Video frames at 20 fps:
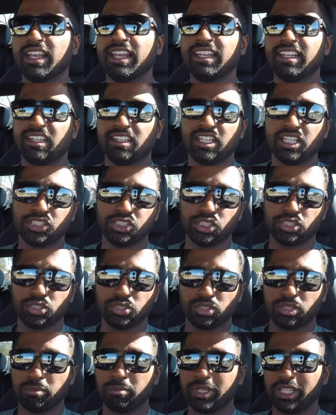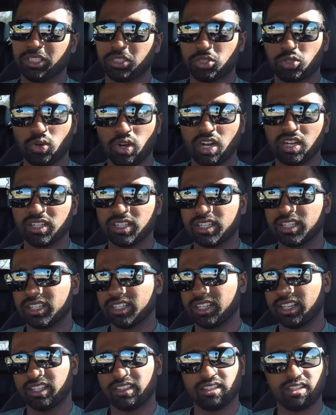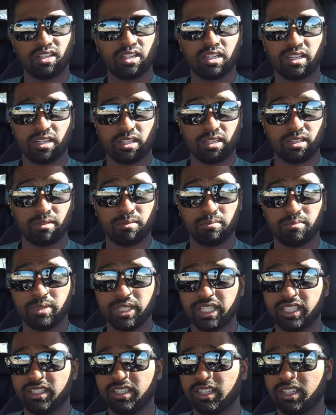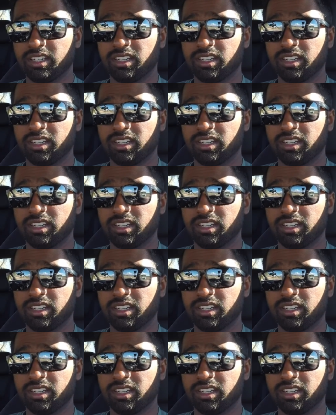In addition to the big trunk and the big